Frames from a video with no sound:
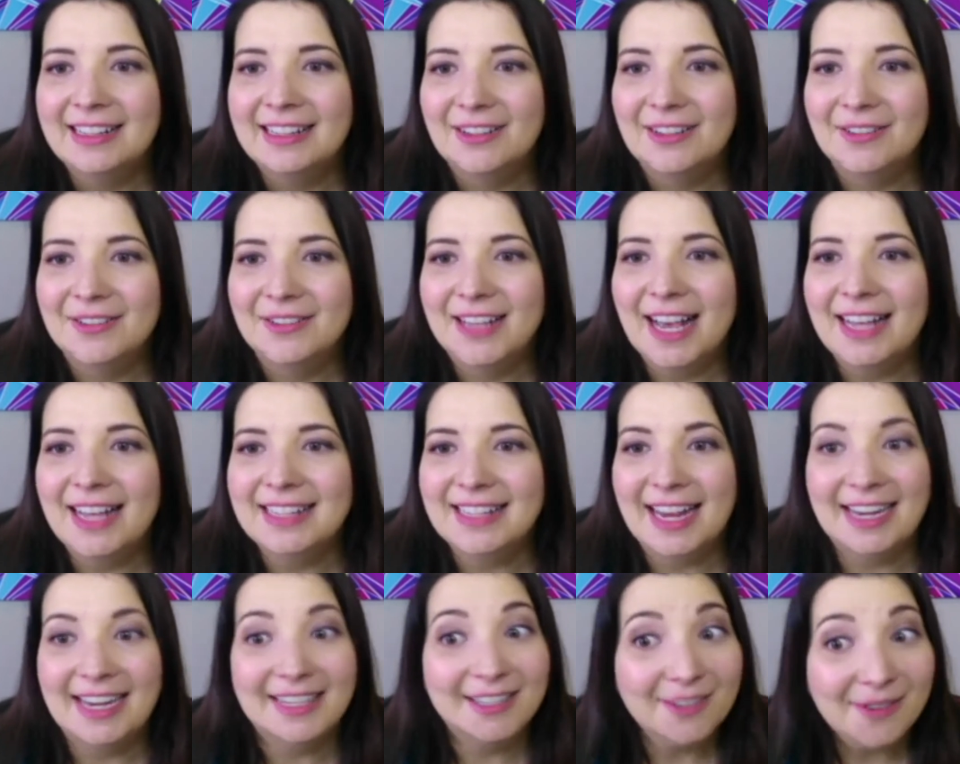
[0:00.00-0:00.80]
So,
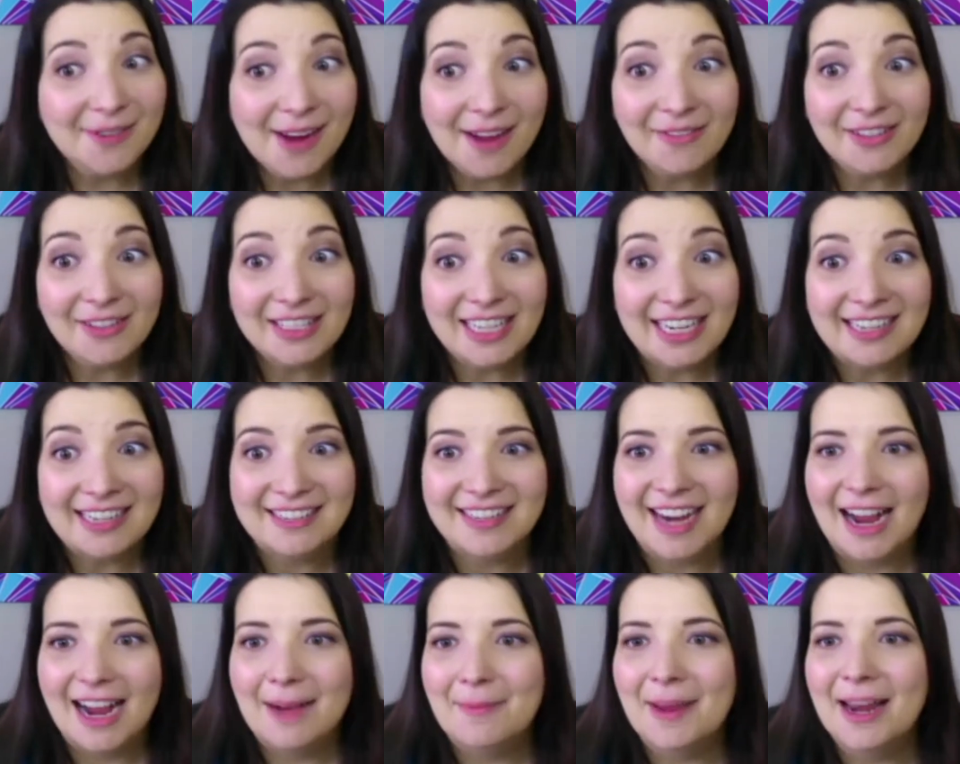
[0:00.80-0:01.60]
yes, I do have a day
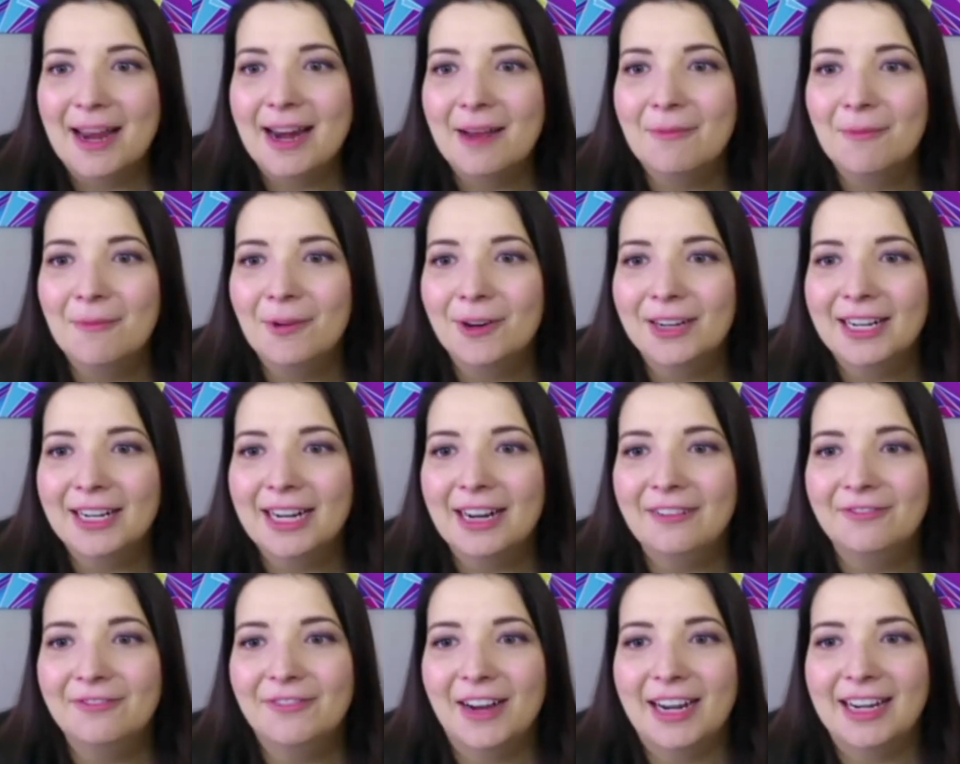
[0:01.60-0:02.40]
job, and I'm working
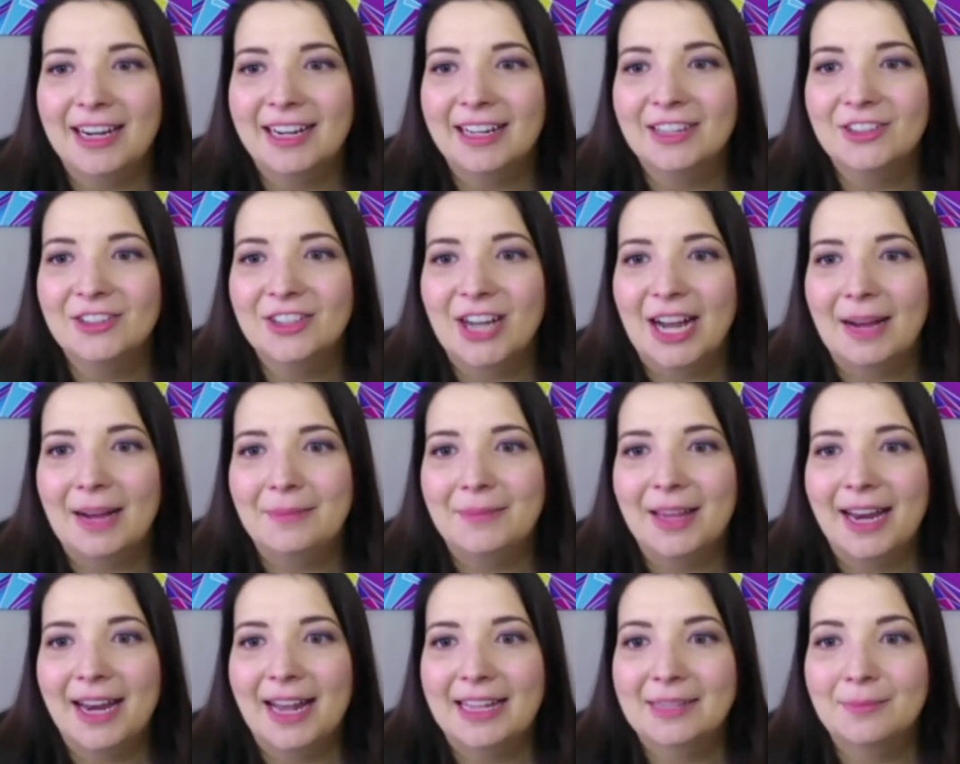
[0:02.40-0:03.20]
on finding a job
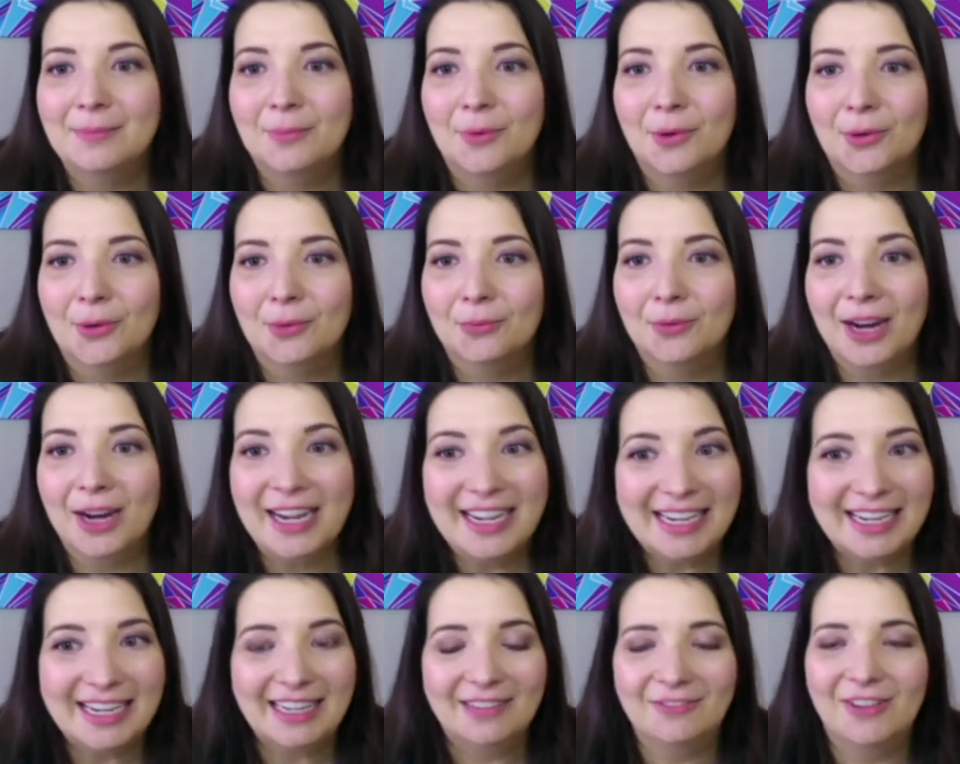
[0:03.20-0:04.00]
that has more
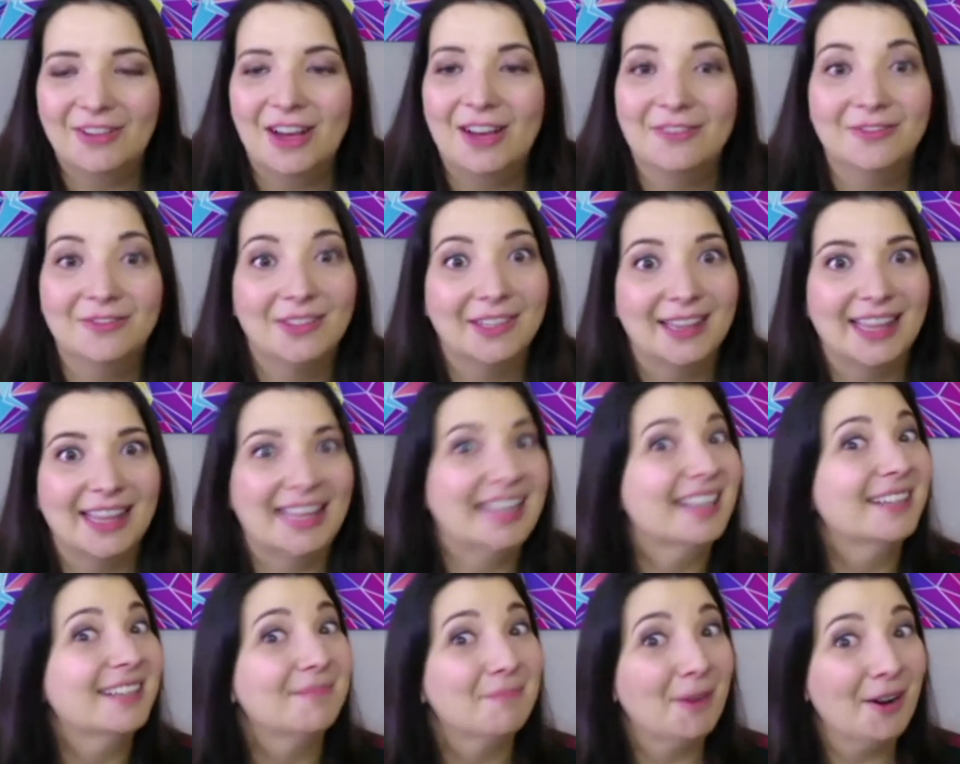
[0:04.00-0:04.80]
writing involved with
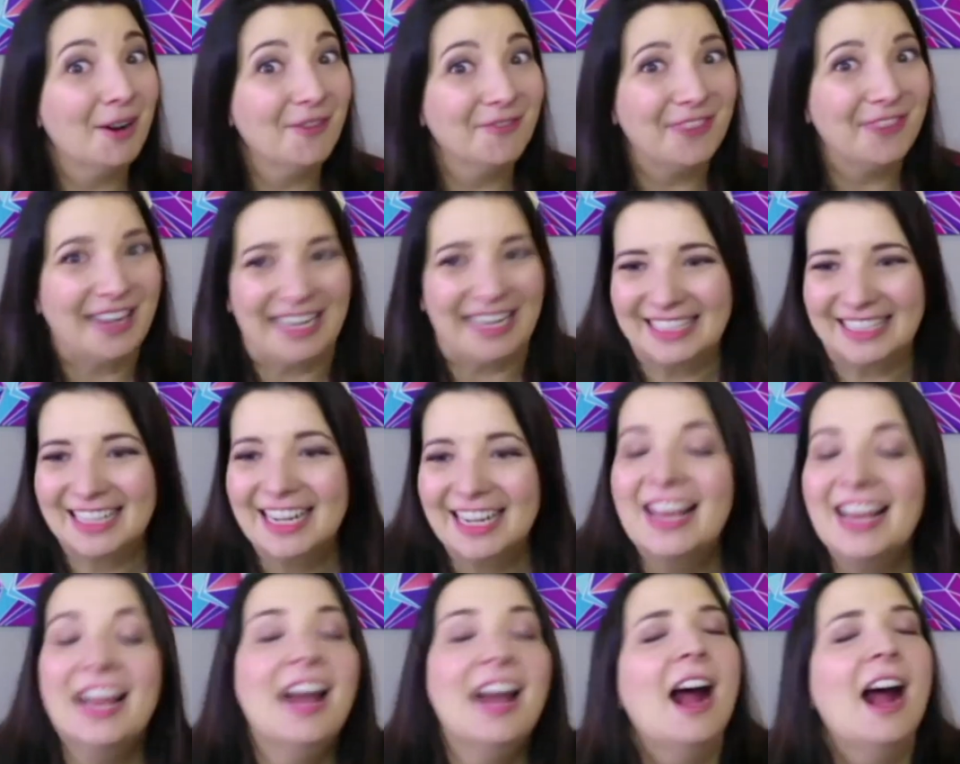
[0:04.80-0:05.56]
it. Perfect.